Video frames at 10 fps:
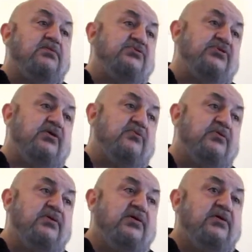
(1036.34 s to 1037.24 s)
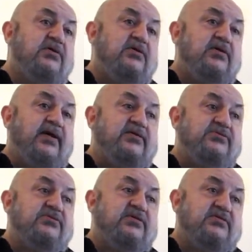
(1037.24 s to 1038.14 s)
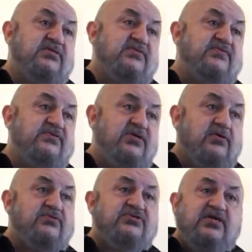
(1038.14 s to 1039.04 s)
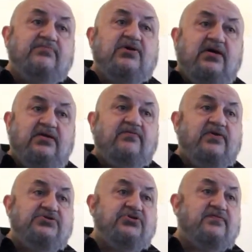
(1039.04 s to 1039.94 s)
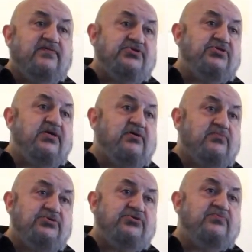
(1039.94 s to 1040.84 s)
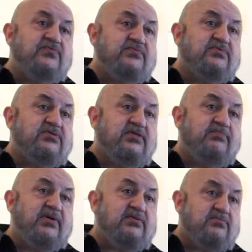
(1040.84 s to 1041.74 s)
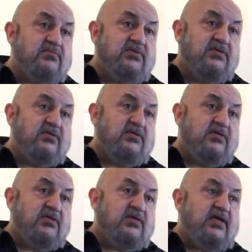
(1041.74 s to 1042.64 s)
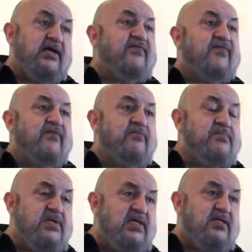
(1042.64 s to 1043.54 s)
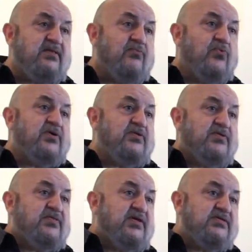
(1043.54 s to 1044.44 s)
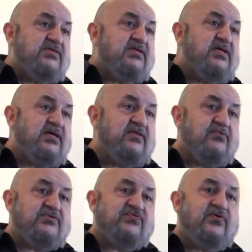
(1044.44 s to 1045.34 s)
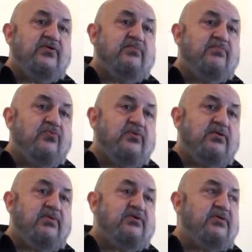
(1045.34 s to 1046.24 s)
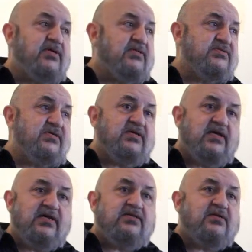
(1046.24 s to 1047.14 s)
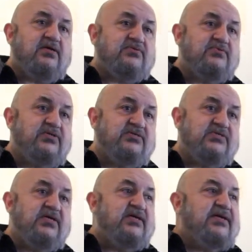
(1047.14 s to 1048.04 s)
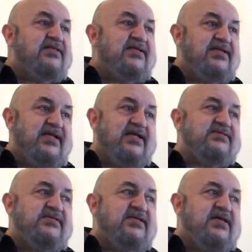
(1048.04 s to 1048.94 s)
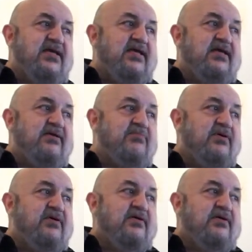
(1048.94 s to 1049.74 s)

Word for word: So, and this, you know, the same kind of initiative that she had when she moved into Deep Ellum. And for me, one of the things, again, that was very important about Nancy and Conduit is that Nancy came